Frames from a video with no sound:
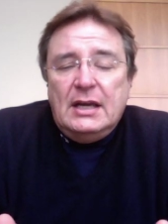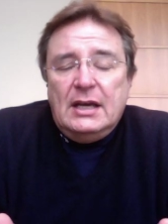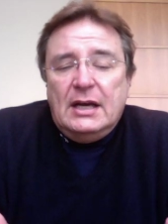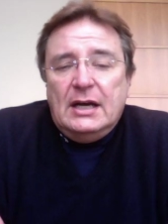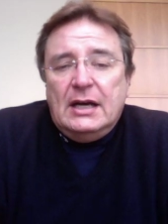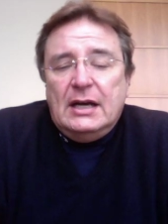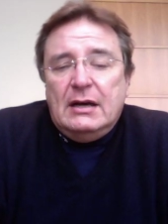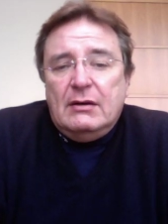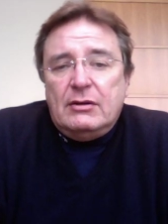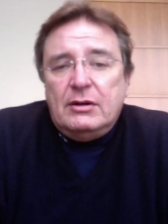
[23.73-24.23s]

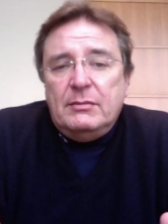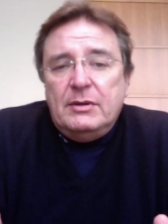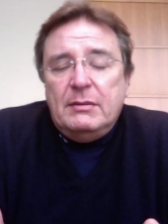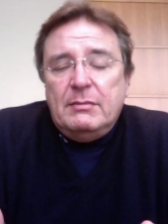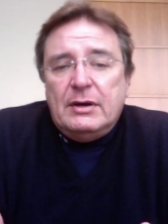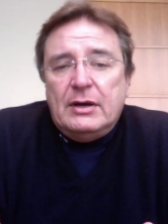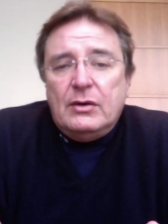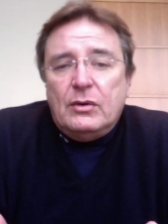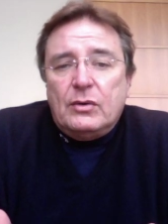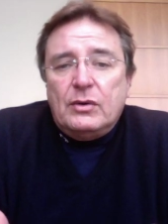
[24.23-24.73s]
What I mean
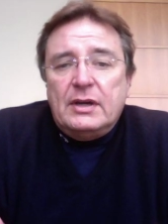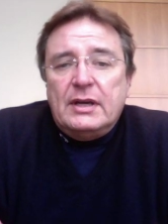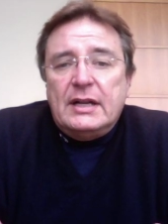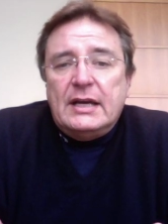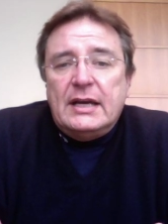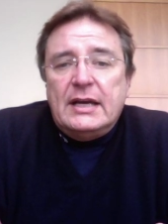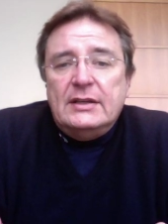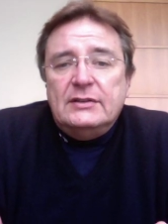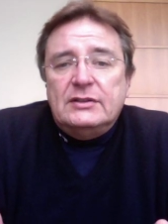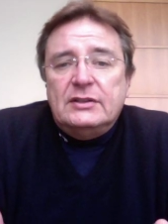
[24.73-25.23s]
by
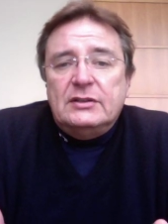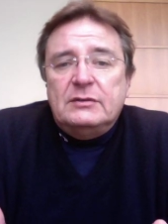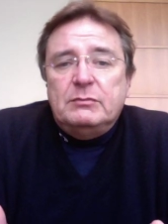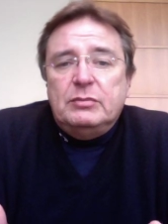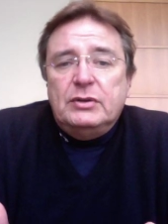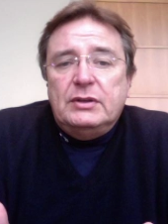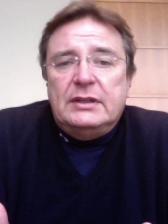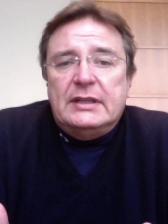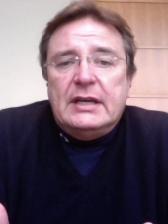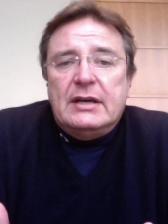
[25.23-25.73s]
organized is
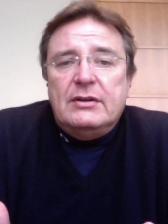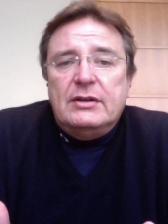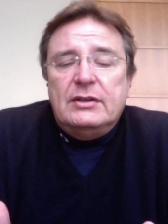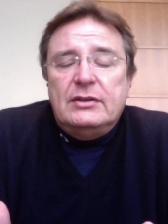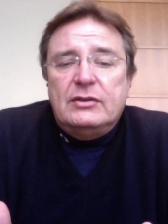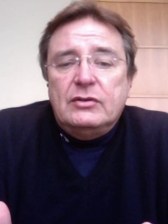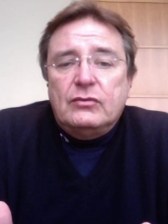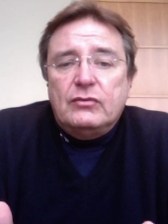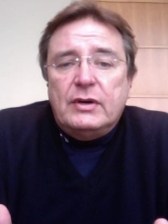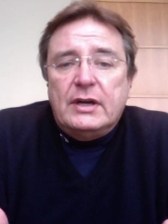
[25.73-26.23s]
put down
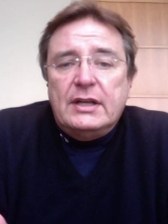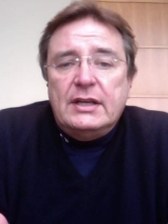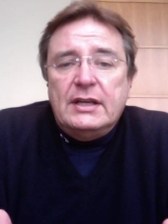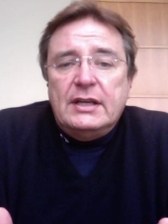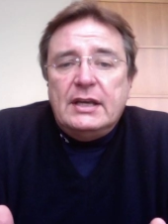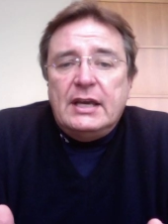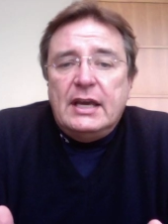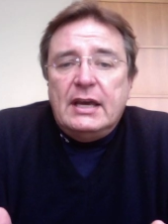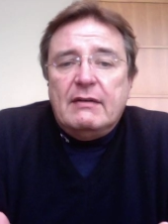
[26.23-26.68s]
into writing